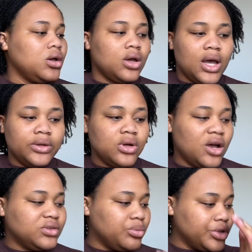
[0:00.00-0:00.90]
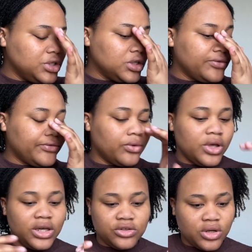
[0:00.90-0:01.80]
I don't have the budget for
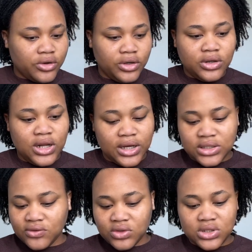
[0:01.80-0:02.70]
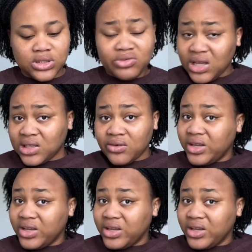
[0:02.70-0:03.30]
extracurricular activities right now.